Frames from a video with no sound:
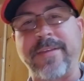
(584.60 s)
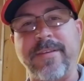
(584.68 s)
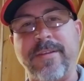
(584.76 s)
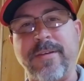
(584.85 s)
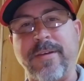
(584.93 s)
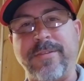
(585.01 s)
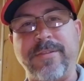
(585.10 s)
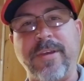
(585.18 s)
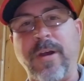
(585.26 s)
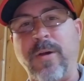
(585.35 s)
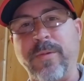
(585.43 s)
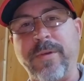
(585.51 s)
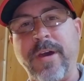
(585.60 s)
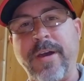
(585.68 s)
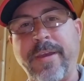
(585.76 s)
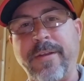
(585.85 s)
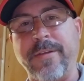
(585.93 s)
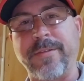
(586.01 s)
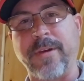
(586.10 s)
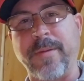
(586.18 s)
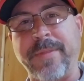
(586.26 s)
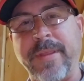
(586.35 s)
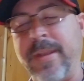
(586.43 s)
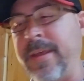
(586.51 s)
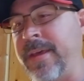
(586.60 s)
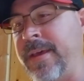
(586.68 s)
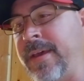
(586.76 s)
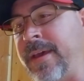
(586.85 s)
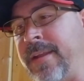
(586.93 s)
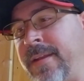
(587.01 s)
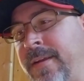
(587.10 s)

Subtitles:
into a gold nugget or something, and they're